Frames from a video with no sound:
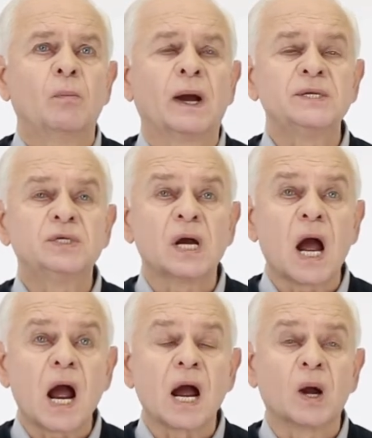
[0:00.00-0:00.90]
My
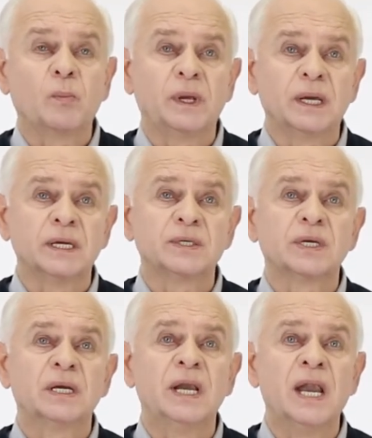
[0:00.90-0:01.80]
job
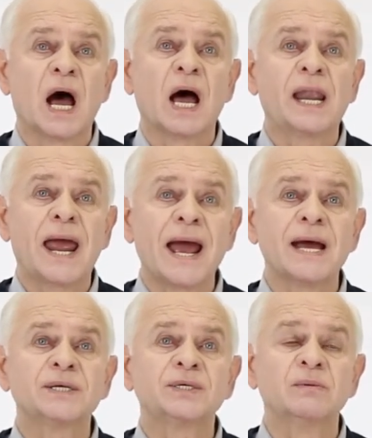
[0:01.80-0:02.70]
is not
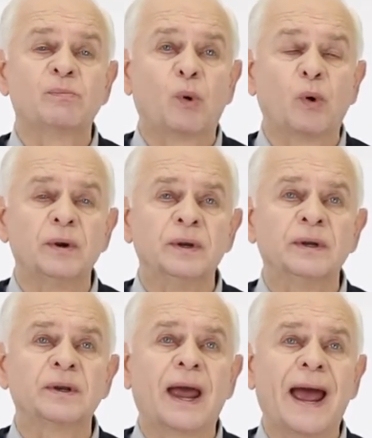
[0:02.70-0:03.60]
as
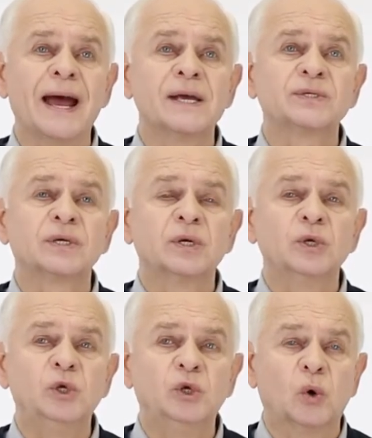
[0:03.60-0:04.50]
important as
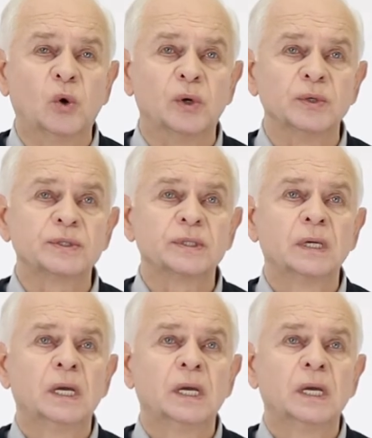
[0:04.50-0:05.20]
yours.